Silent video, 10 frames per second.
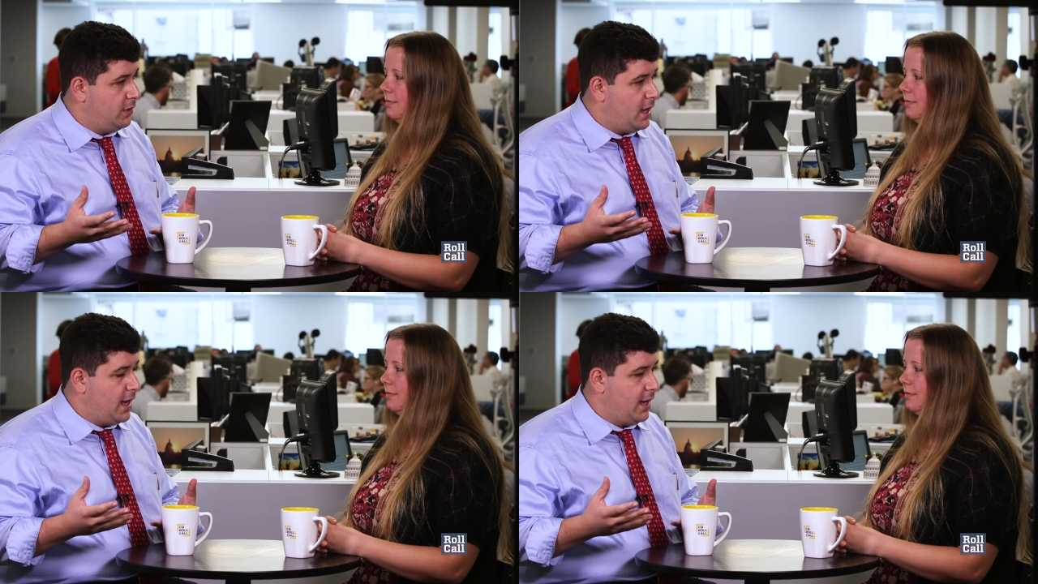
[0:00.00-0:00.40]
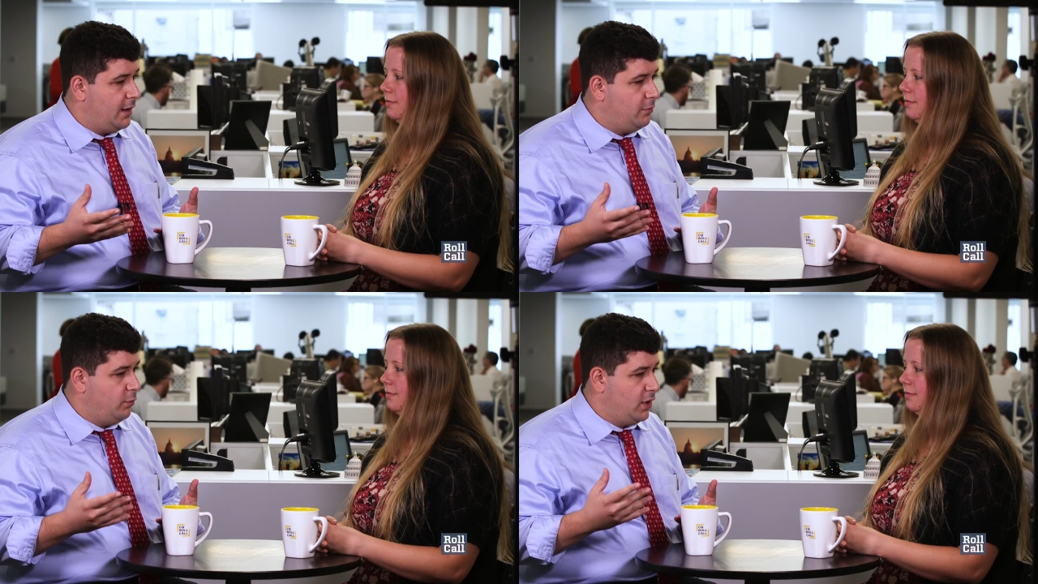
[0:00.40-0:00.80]
Speaker 1: uh,
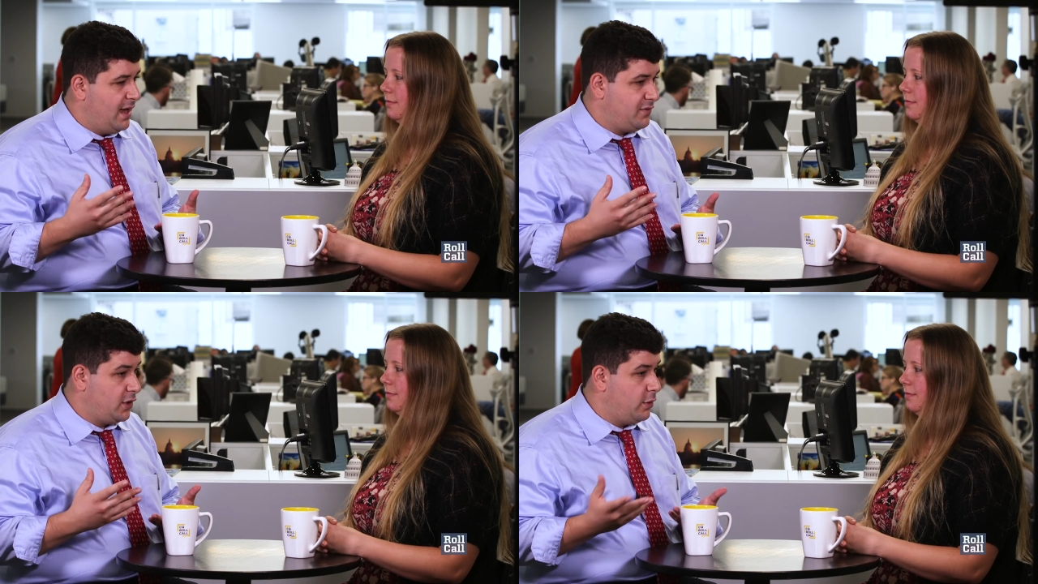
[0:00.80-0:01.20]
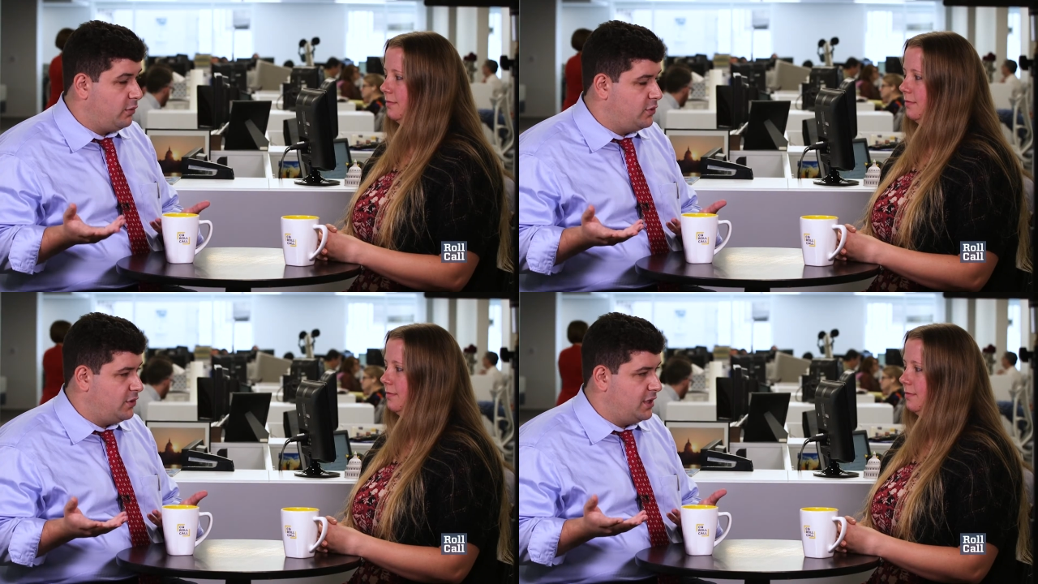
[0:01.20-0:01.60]
will have to go
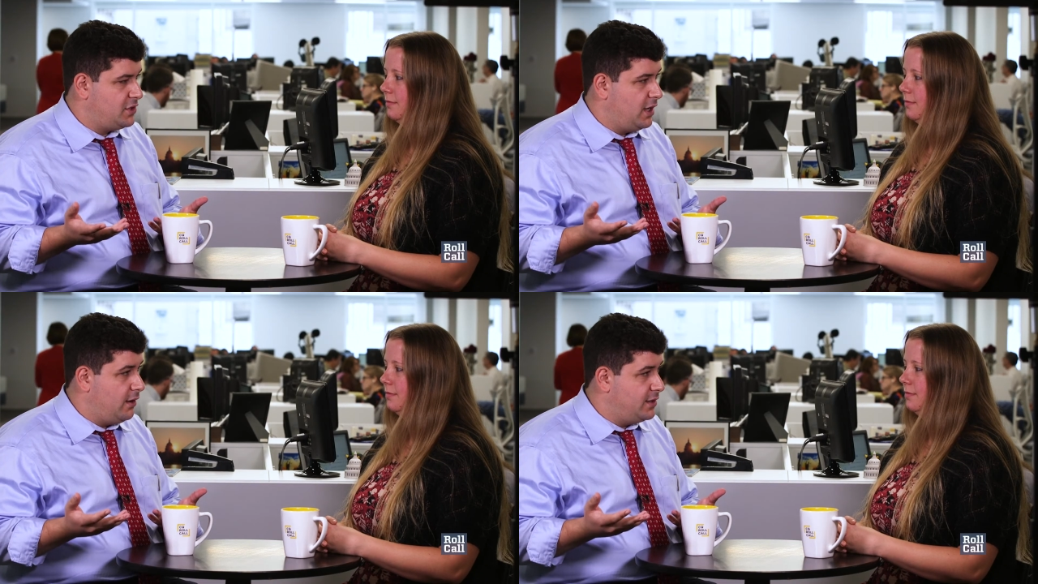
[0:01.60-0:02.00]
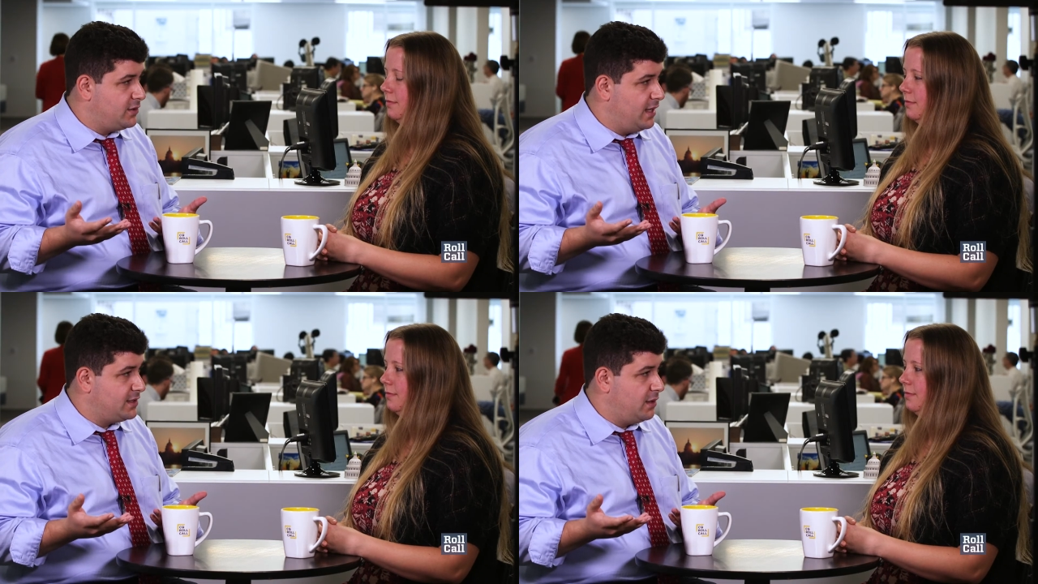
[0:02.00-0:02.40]
through judiciary.
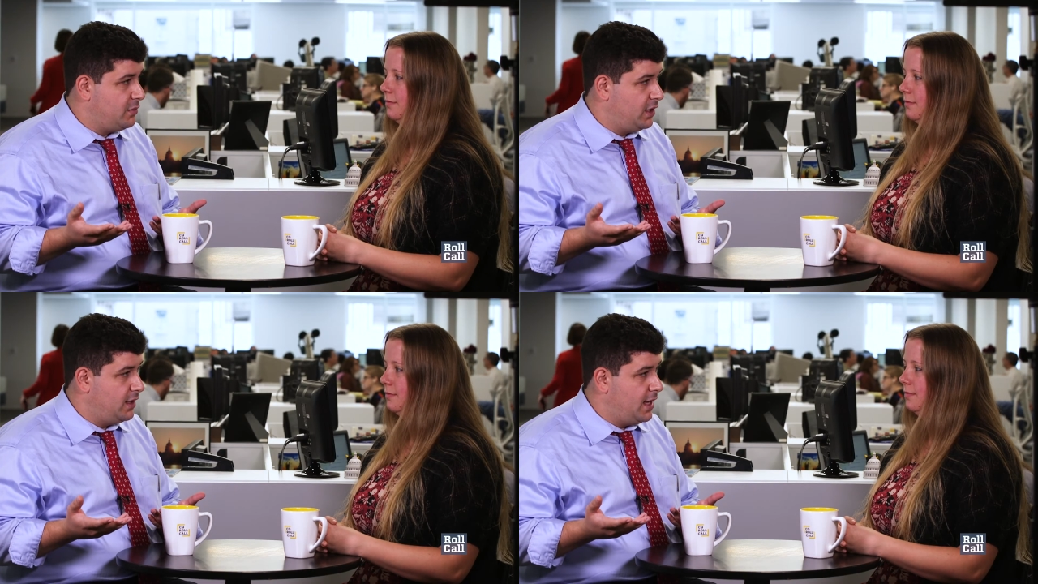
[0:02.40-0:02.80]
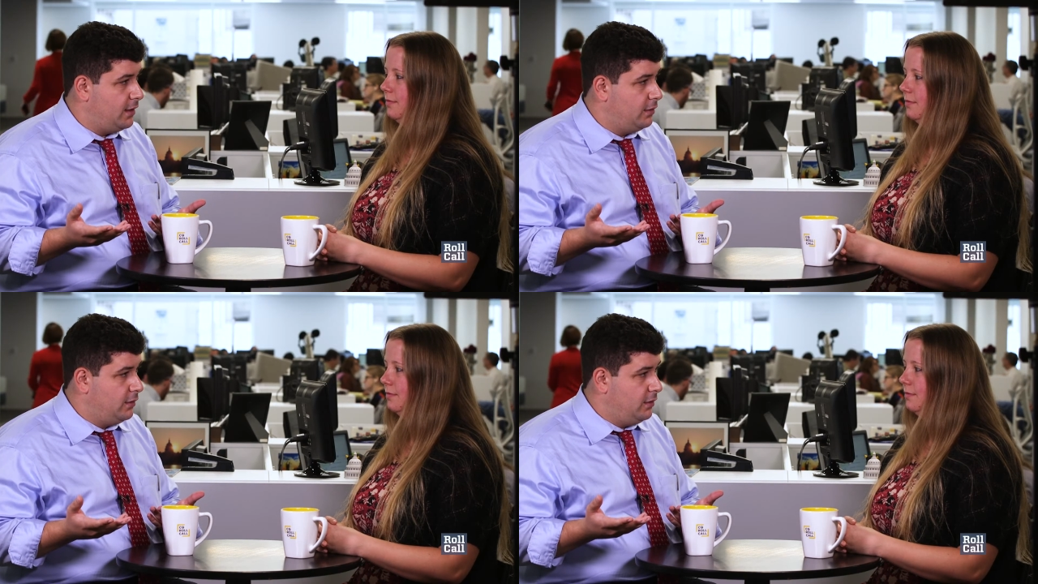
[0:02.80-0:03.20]
So that's something that
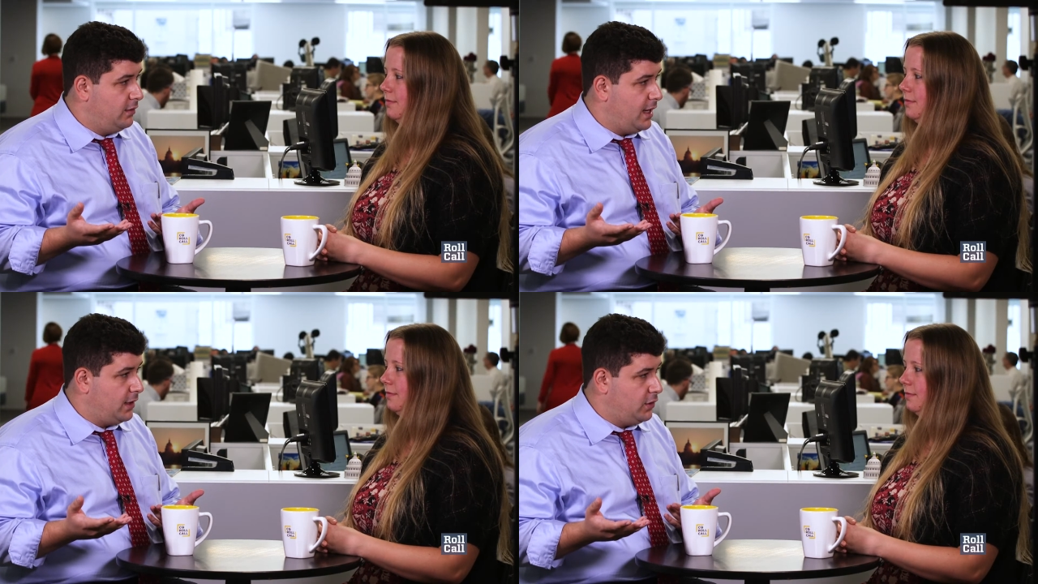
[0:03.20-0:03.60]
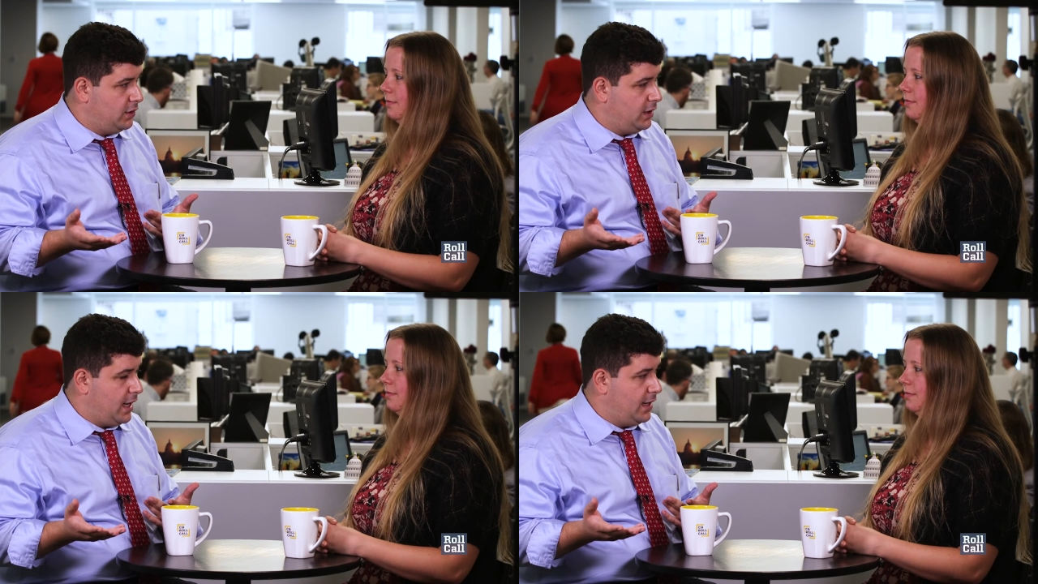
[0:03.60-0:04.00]
that
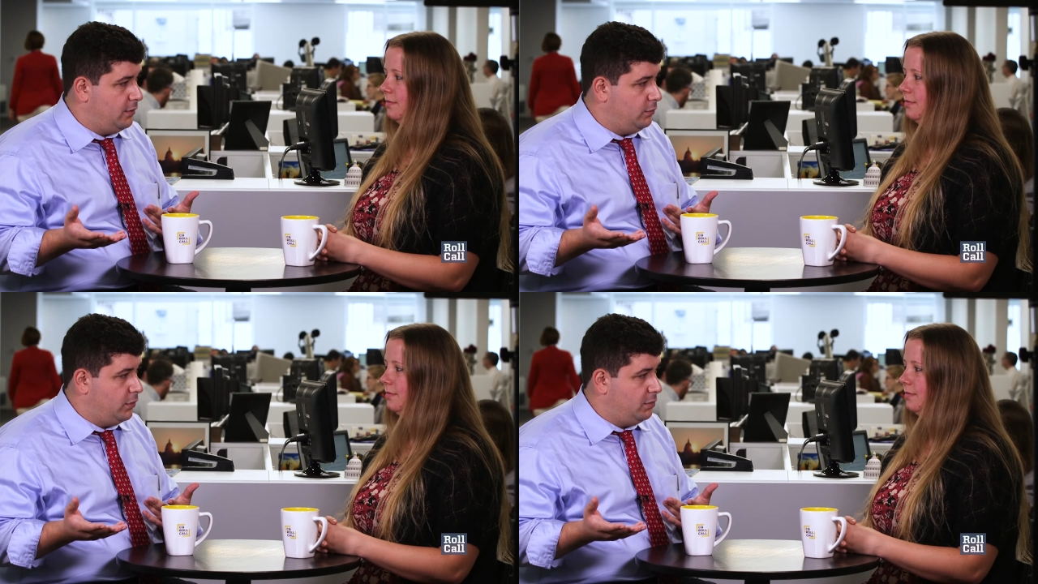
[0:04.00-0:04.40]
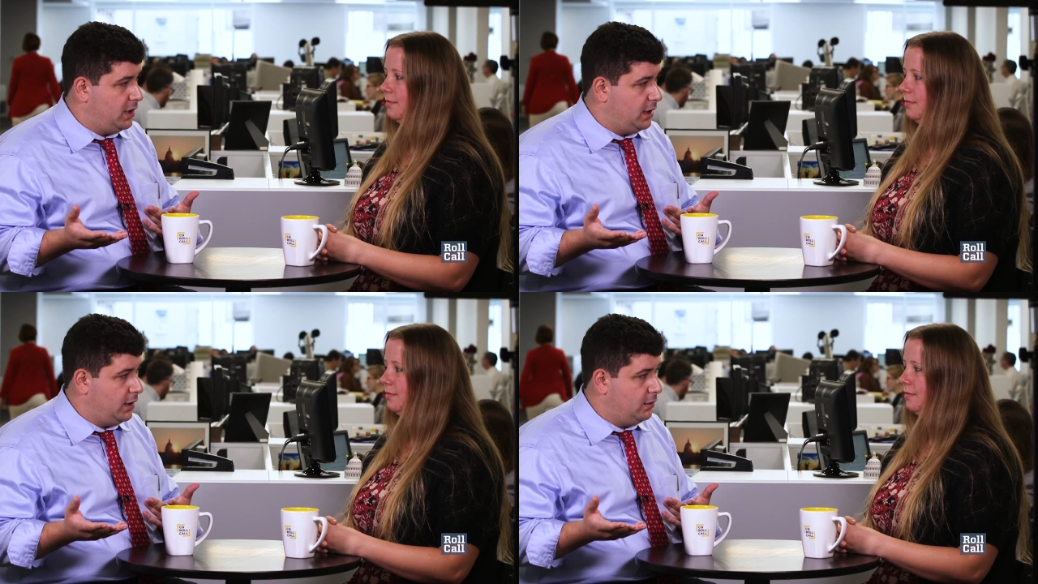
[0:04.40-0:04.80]
Goodlatte will
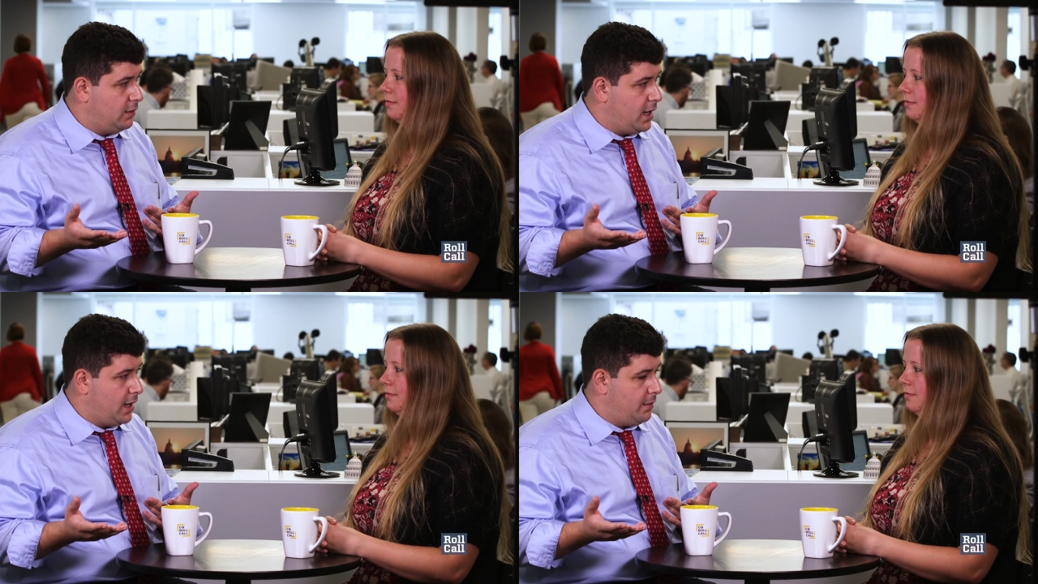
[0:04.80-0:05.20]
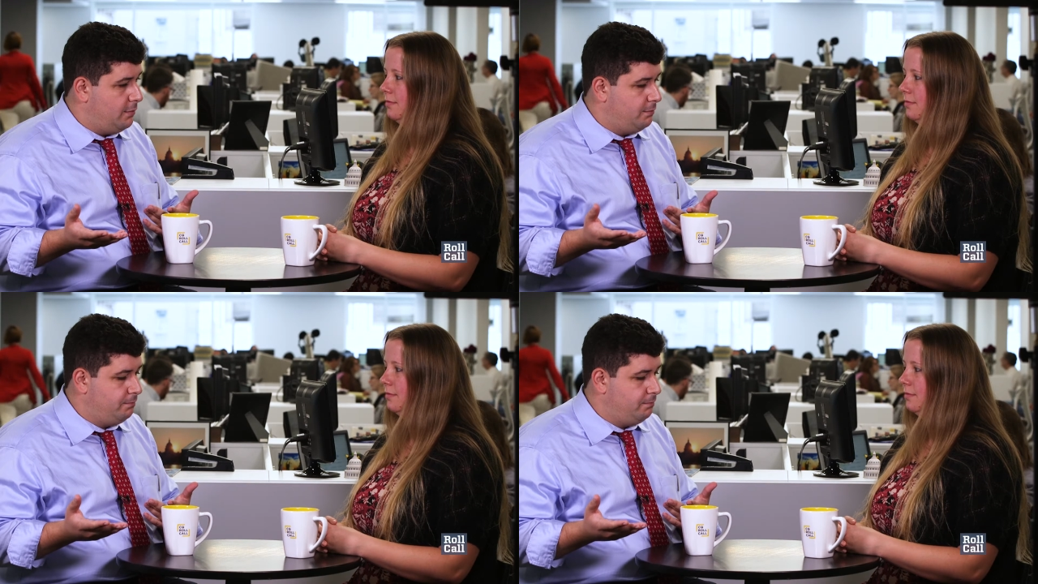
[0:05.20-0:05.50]
be um,